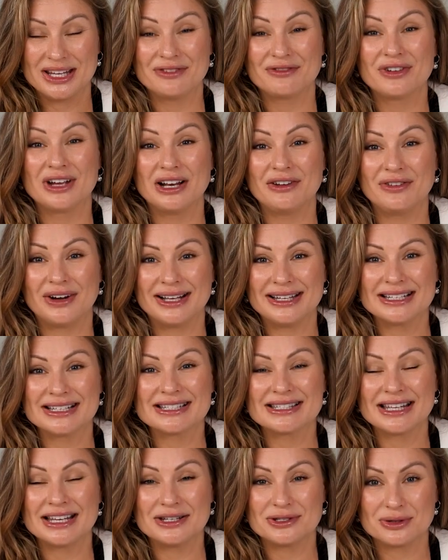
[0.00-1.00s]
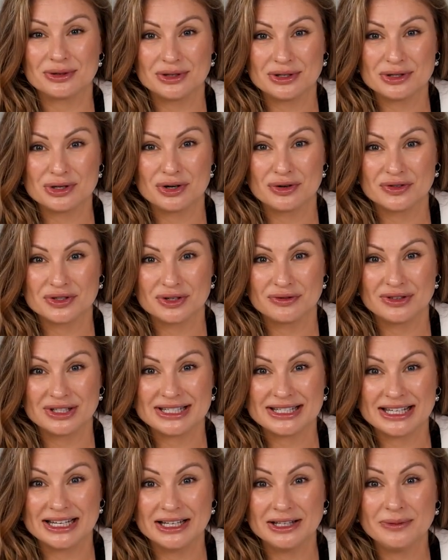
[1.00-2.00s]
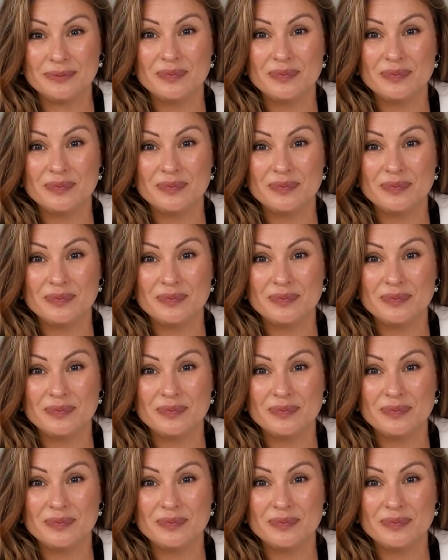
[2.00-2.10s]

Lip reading: If galvanic stays on the surface of the skin,